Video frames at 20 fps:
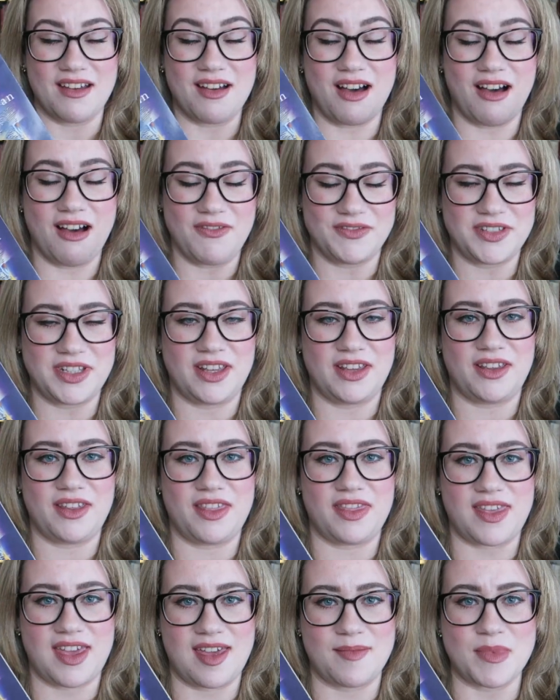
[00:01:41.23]

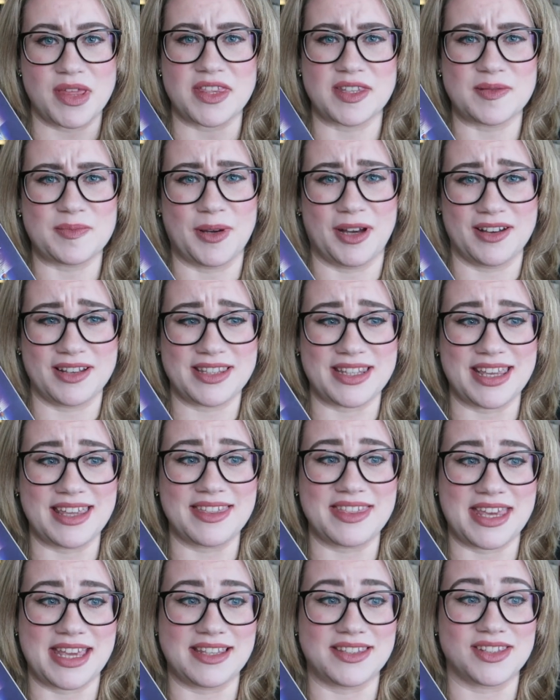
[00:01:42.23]
After their mother's
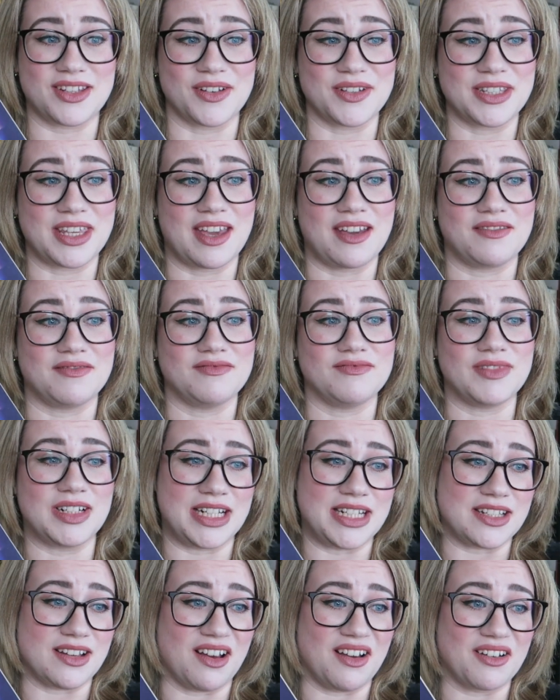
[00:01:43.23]
passing, things start to get
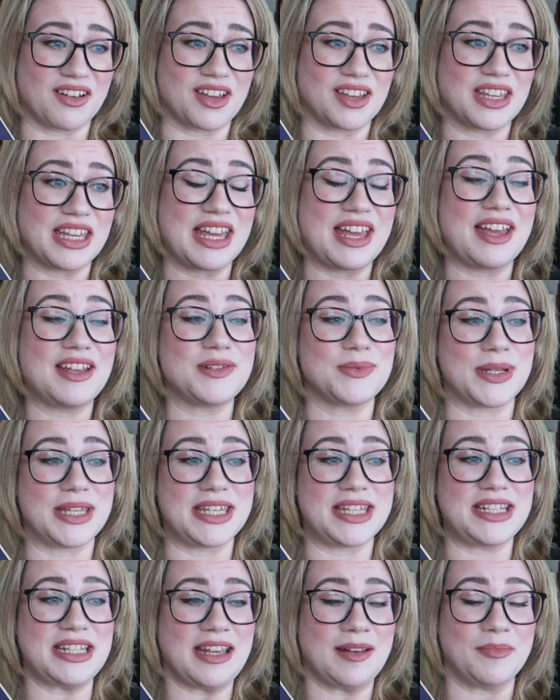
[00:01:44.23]
really dark and
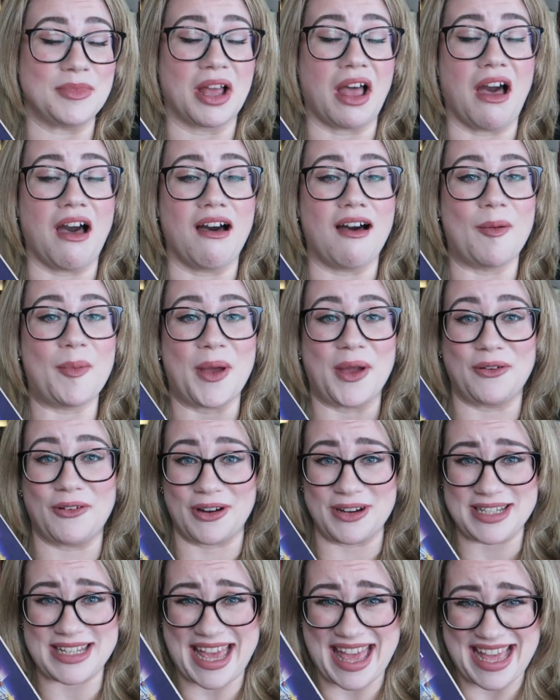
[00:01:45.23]
weird and macabre and
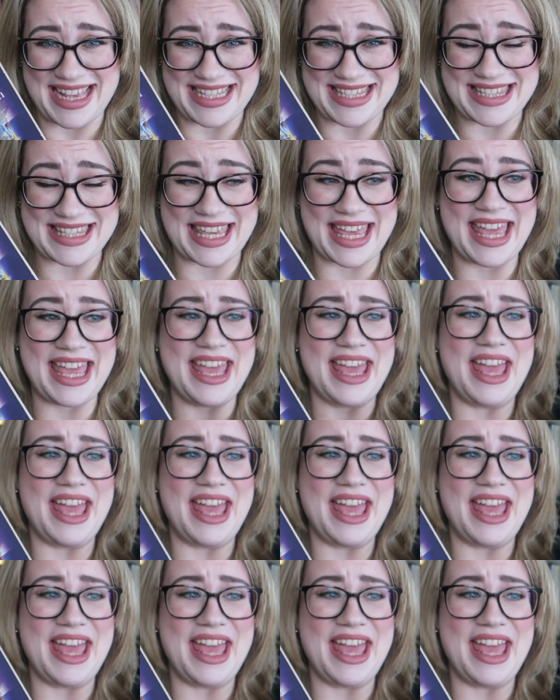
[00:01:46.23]
grotesque.